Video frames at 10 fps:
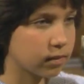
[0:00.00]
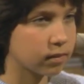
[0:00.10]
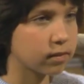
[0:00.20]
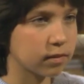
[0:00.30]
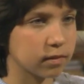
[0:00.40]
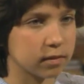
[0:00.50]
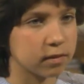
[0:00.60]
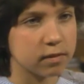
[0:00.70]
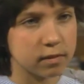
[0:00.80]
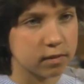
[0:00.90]
ear.
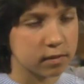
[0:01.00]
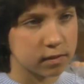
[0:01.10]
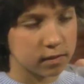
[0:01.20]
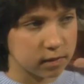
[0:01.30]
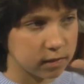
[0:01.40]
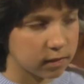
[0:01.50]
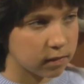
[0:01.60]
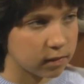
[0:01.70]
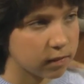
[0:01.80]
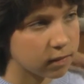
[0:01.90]
And
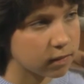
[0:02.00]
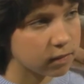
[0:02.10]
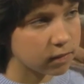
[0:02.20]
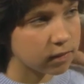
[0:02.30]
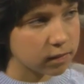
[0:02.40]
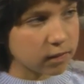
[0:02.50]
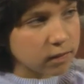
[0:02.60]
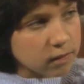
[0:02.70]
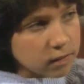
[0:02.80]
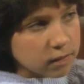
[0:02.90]
now I'm going to do the same thing
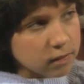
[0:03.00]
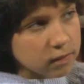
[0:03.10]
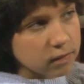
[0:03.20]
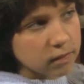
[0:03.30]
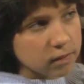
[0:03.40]
again. This time you're